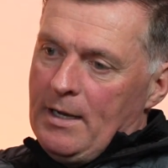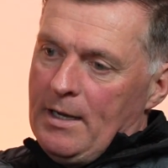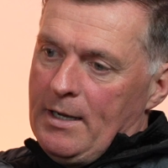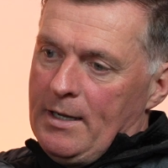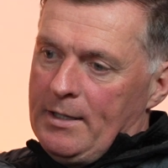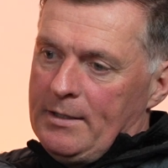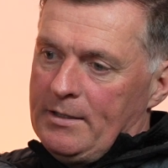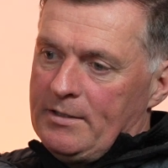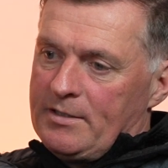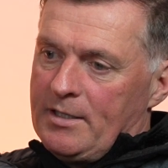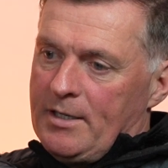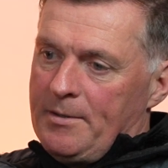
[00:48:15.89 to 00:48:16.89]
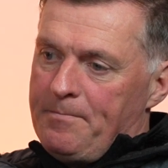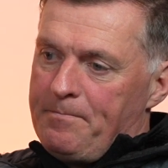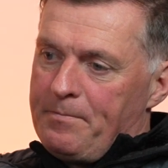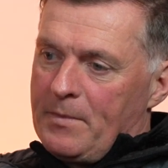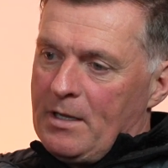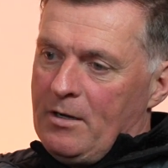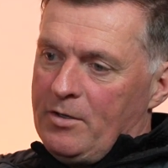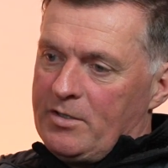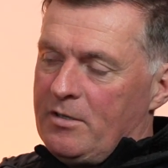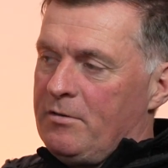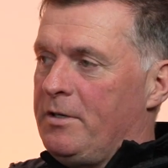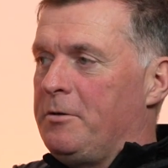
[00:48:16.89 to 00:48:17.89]
And I
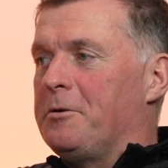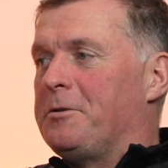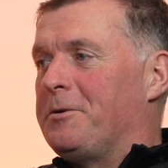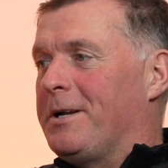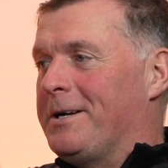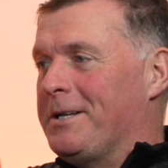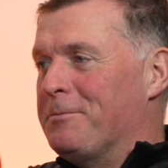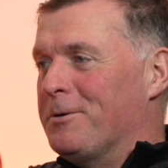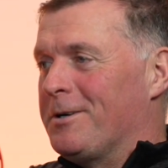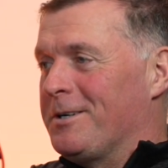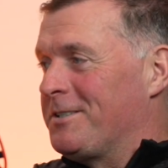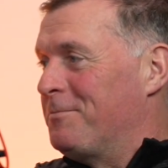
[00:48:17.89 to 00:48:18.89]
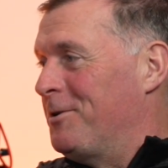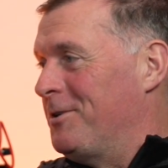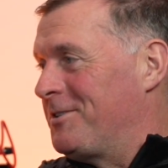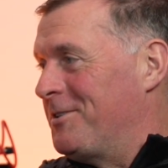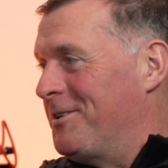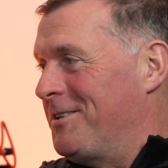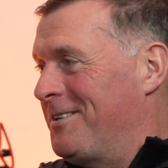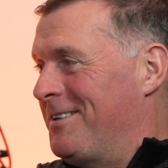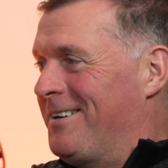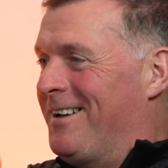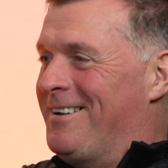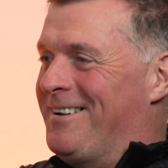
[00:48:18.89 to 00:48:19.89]
certainly don't do that anymore, as the boys know.
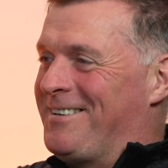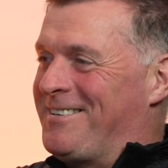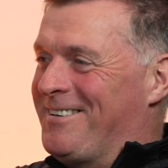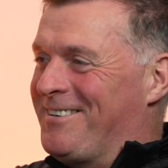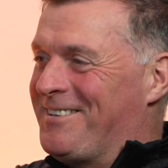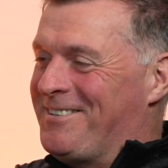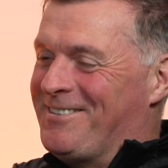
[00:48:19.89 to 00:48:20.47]
I certainly